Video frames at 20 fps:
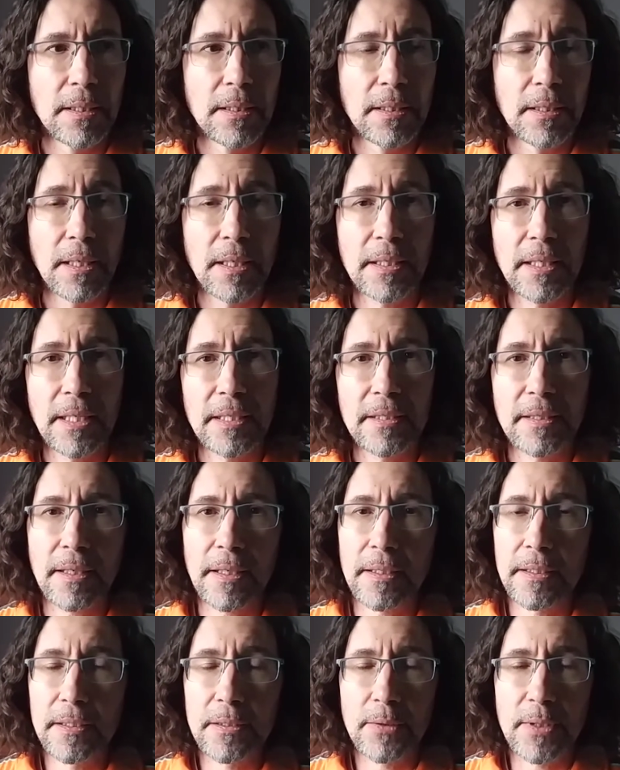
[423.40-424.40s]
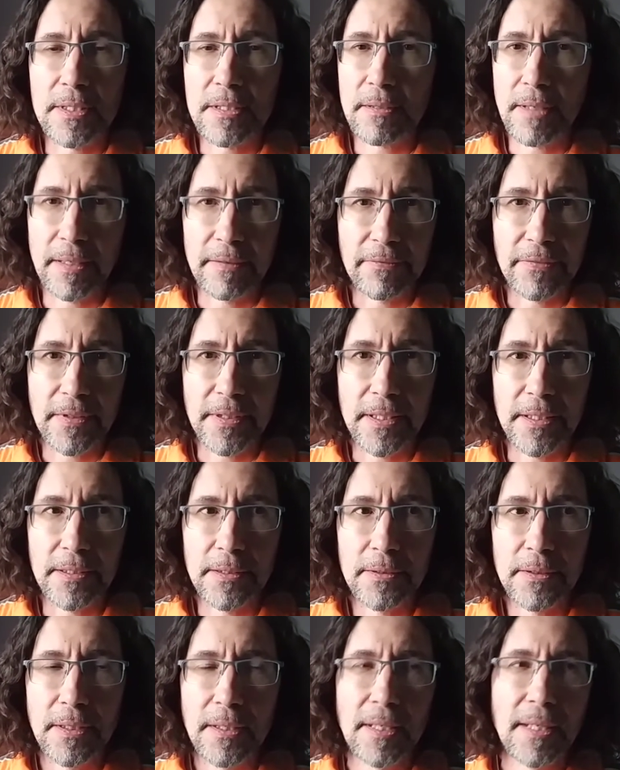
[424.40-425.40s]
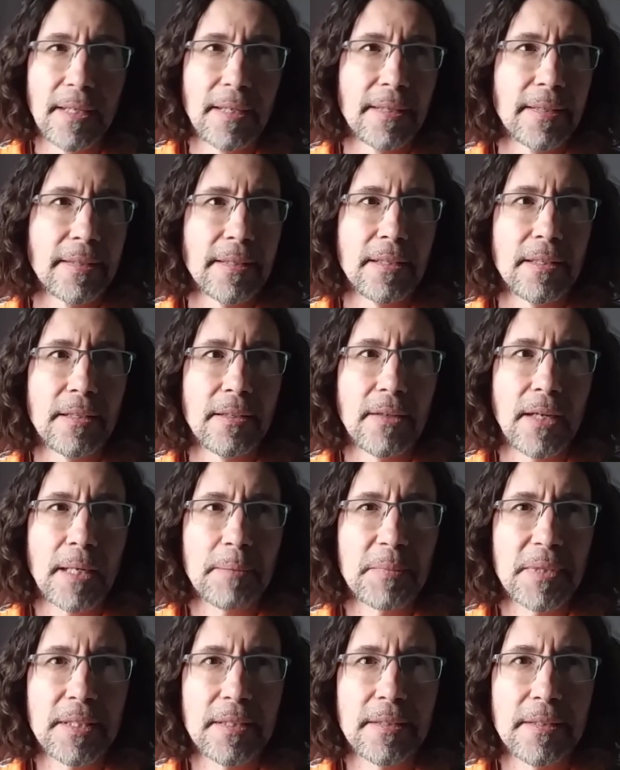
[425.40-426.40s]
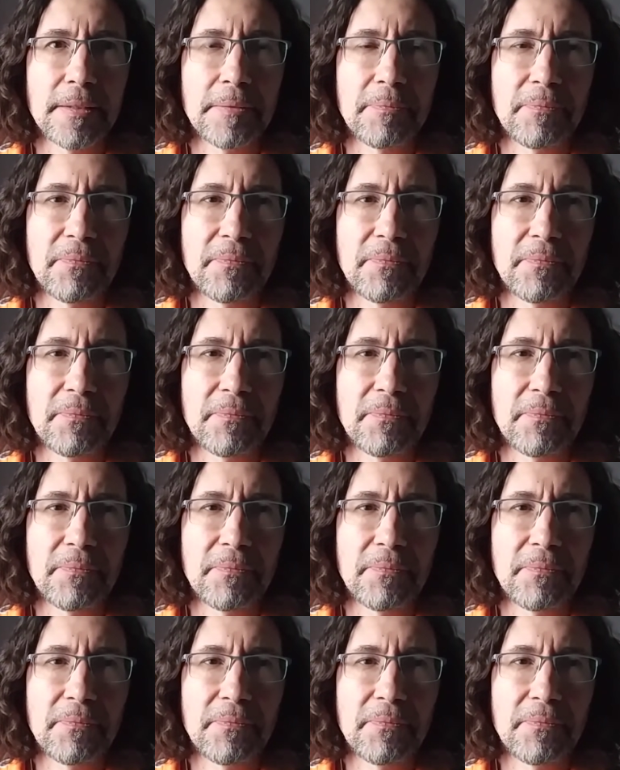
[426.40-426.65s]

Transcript: Again, you got to do what's right for you. You know, I'm gonna